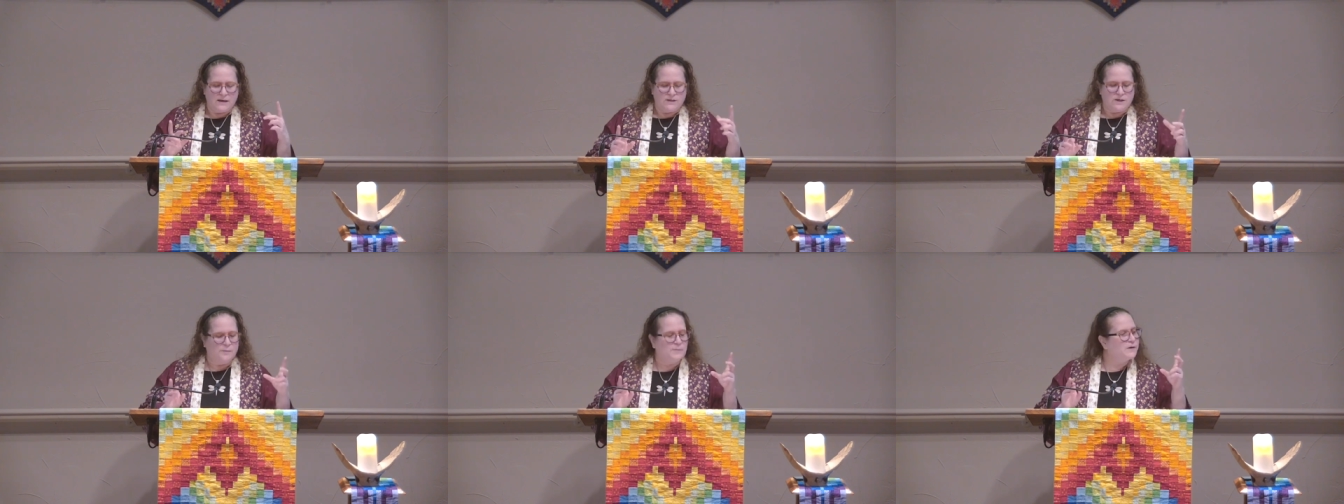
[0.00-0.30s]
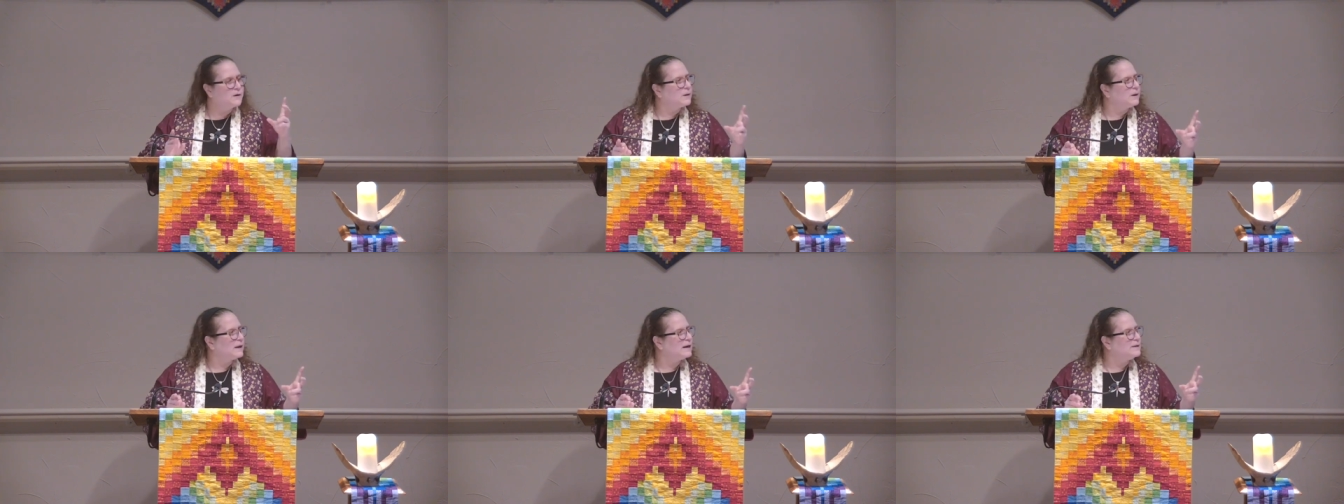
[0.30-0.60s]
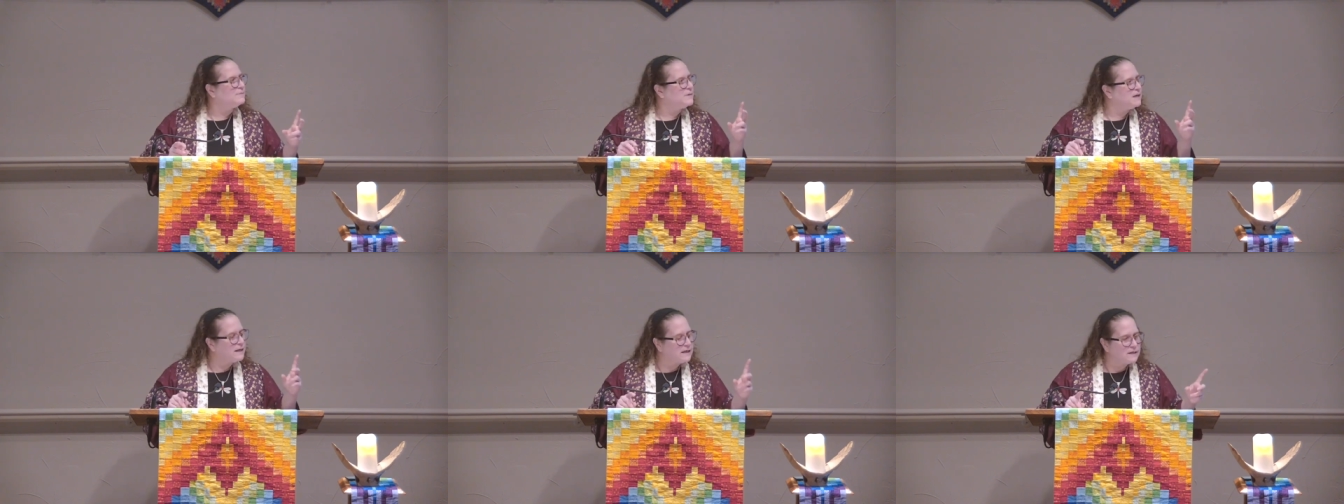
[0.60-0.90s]
to
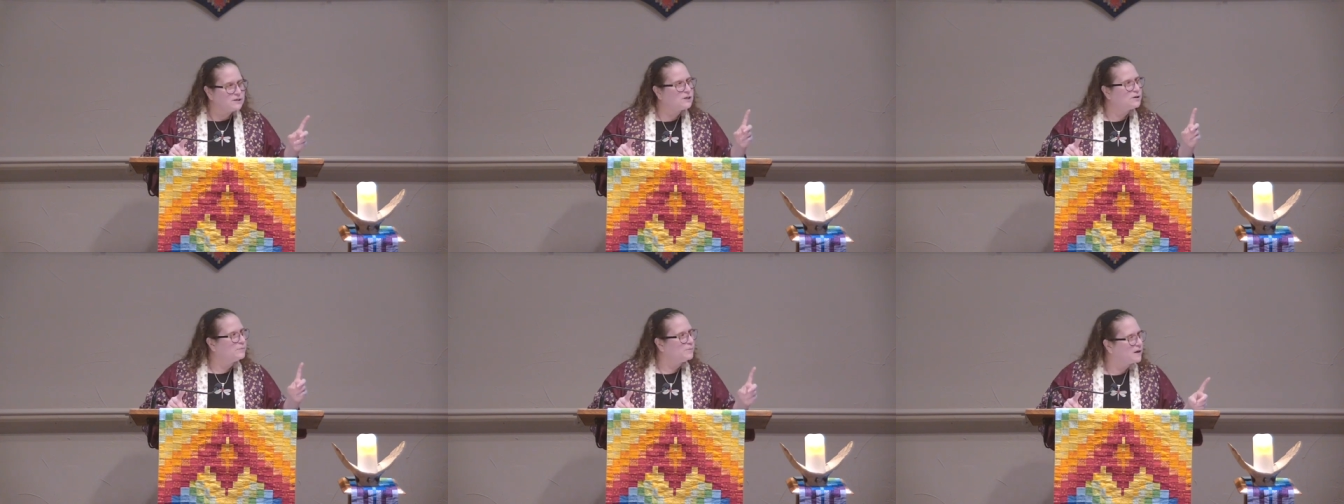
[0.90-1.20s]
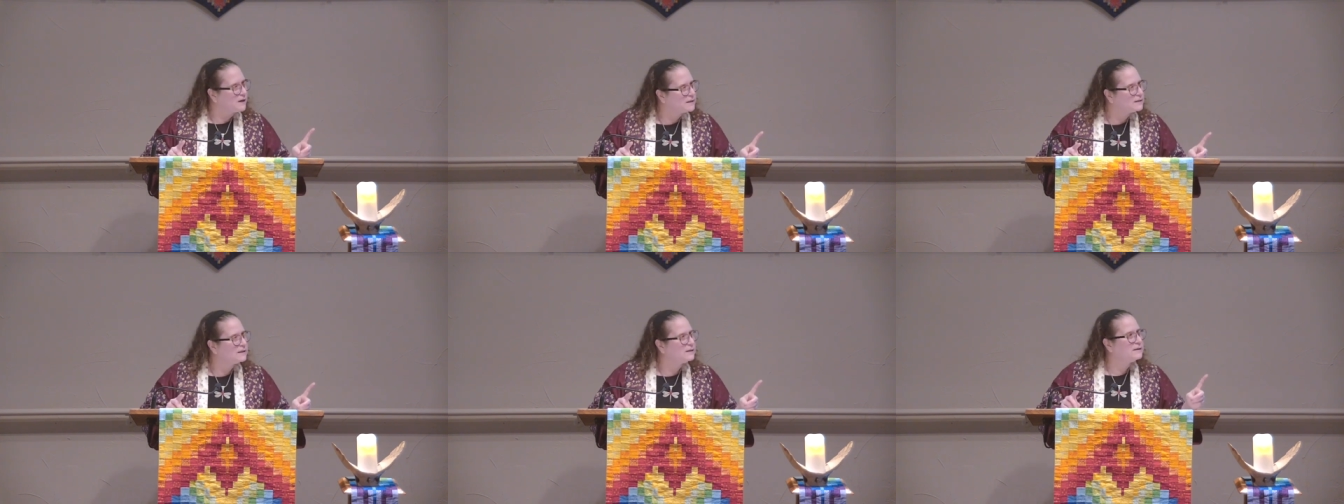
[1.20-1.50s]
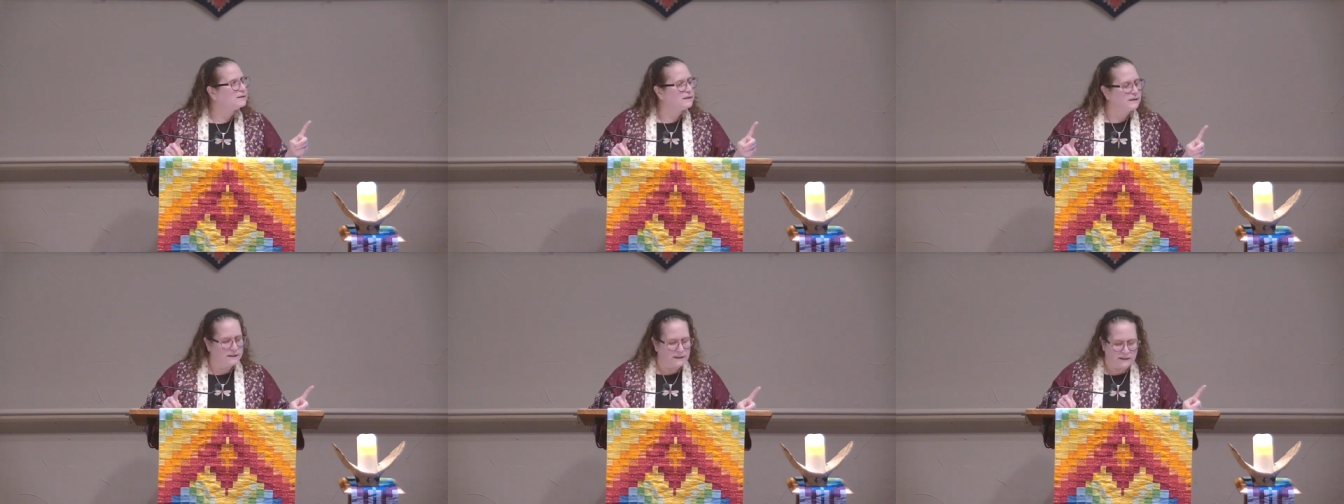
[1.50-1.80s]
proclaim each
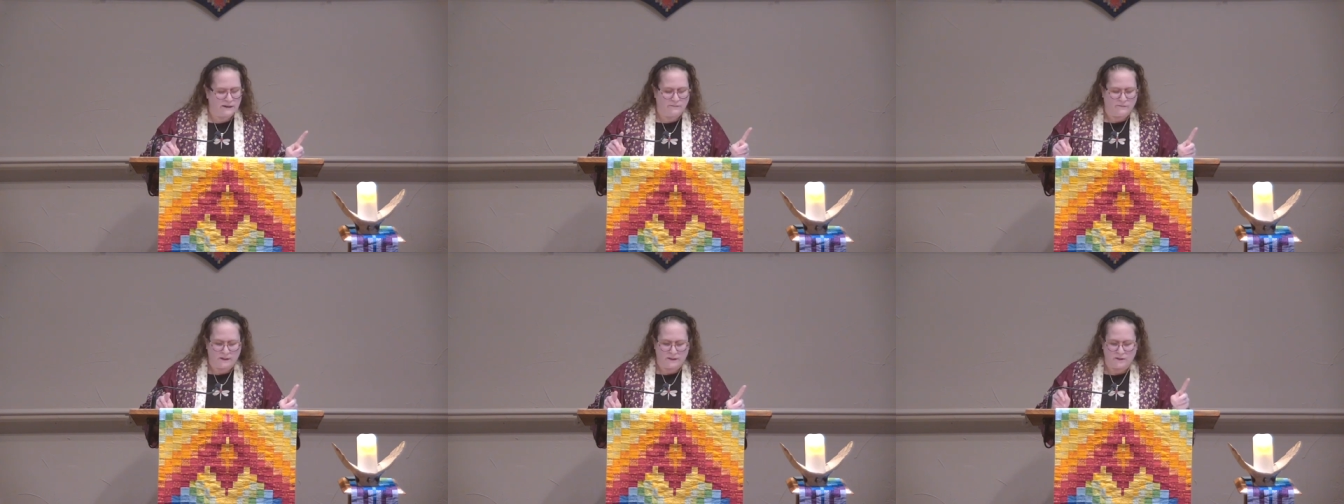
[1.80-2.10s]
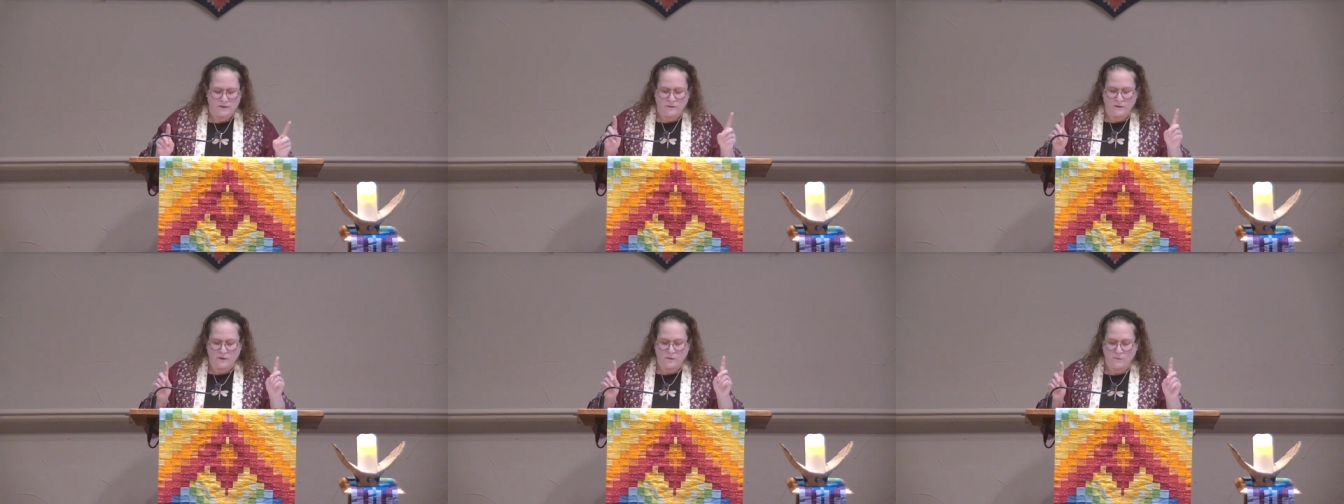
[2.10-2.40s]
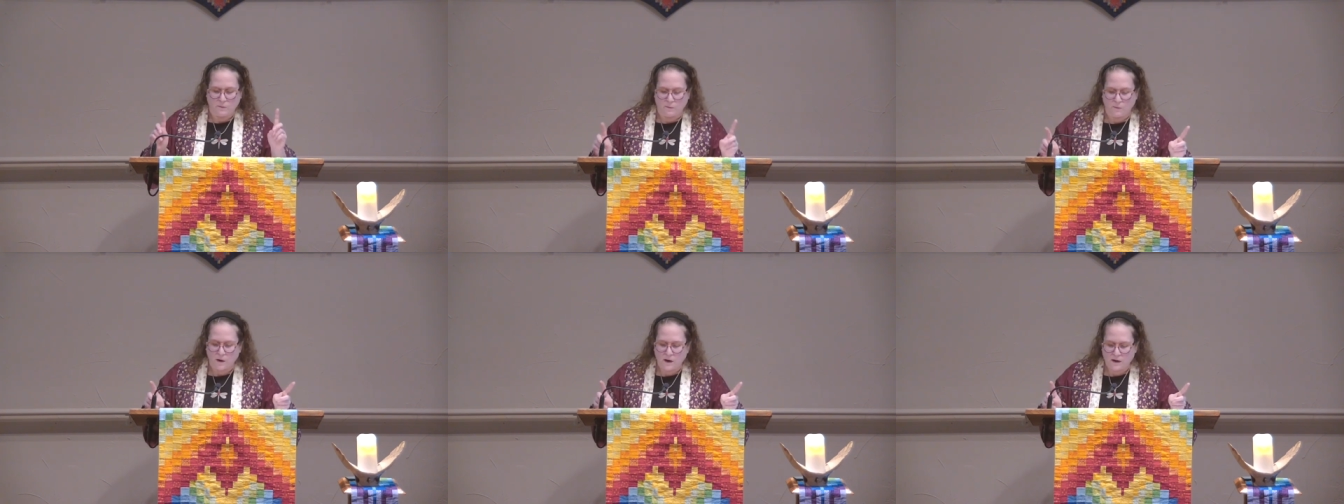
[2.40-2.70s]
person's
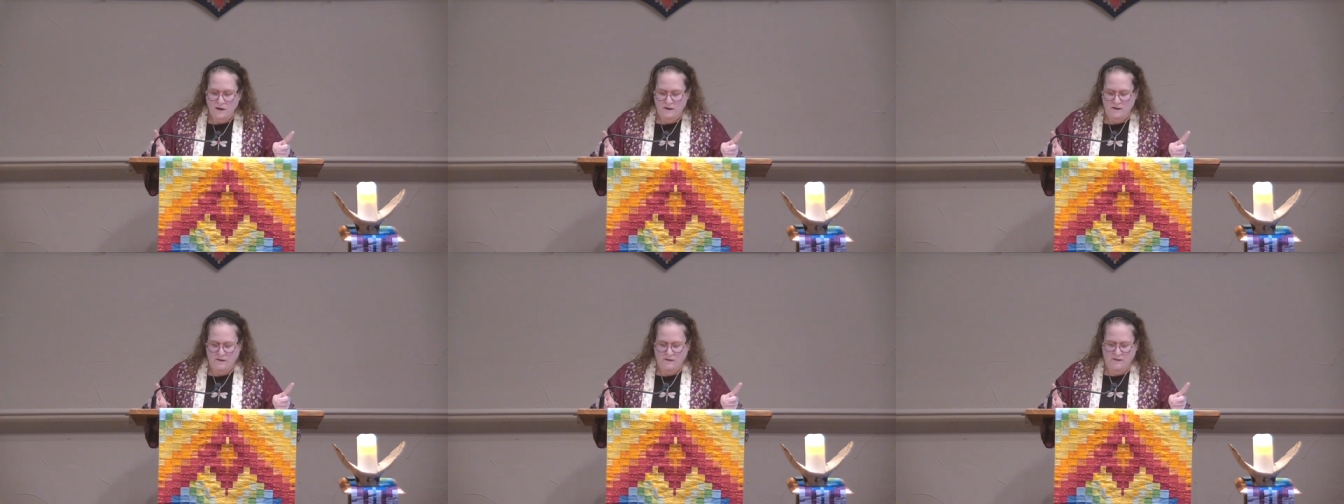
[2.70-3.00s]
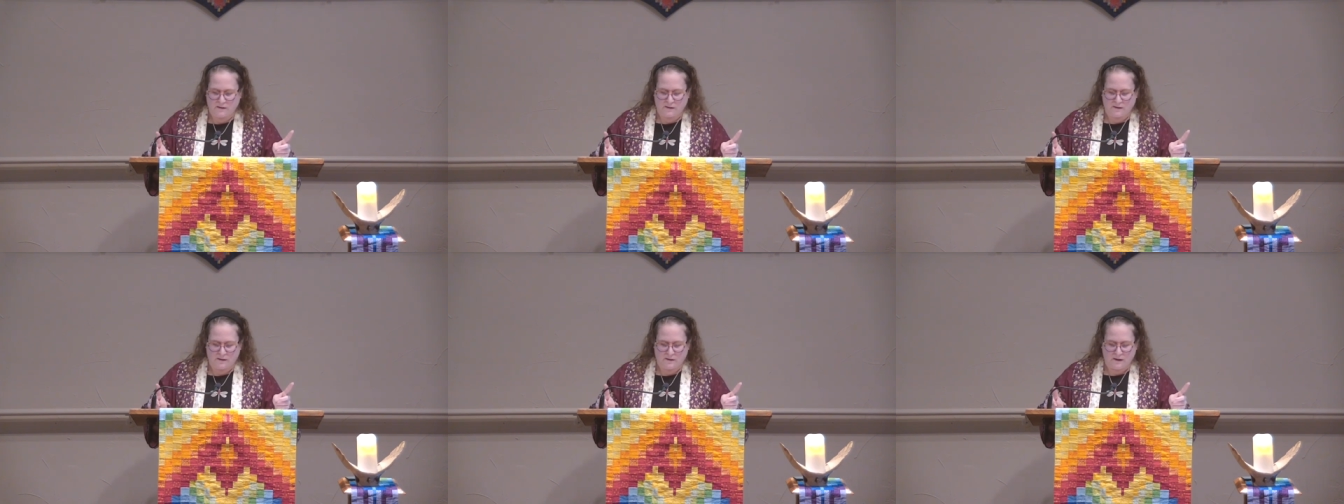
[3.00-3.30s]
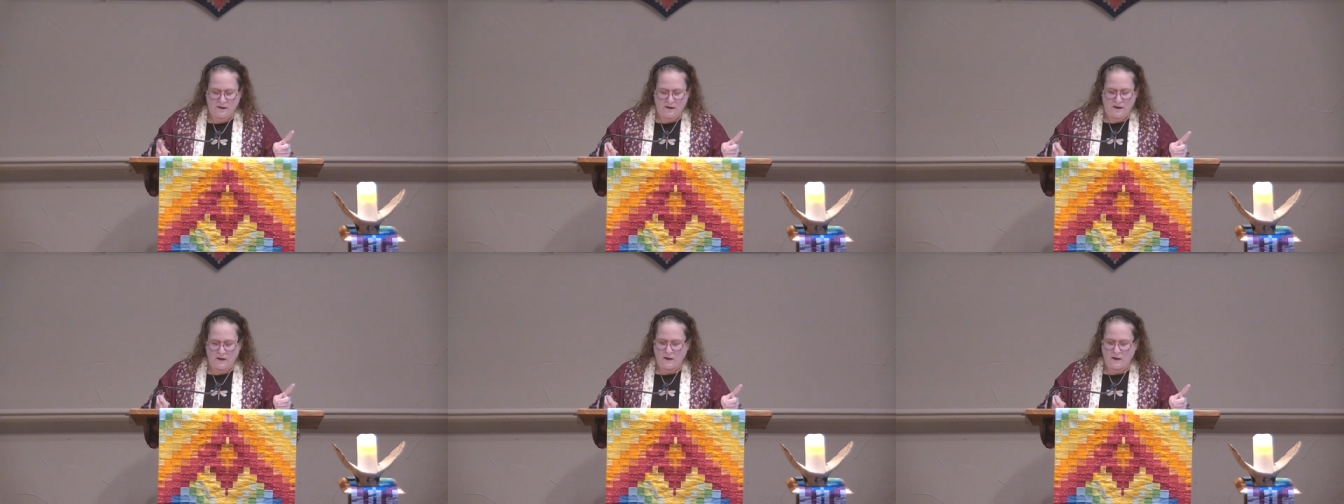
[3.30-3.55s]
individual worth.